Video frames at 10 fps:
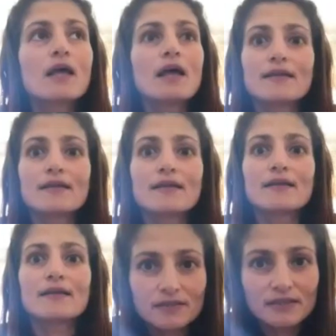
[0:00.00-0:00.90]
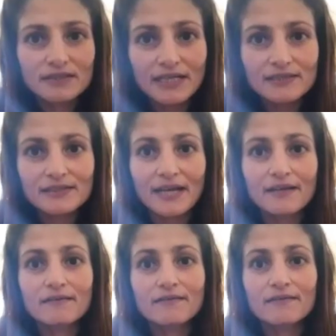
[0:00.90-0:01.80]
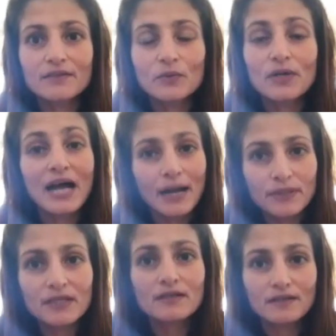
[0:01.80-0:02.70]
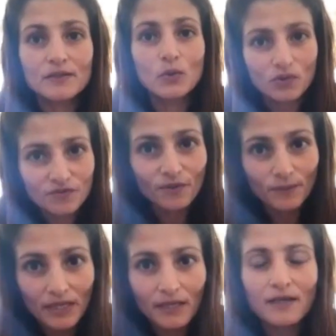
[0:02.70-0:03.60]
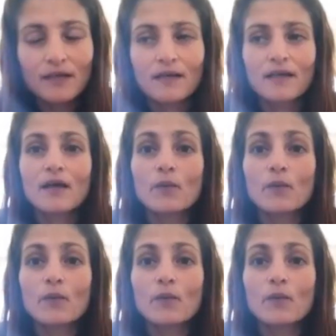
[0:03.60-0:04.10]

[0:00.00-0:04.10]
that's a big success and a happy note for me. When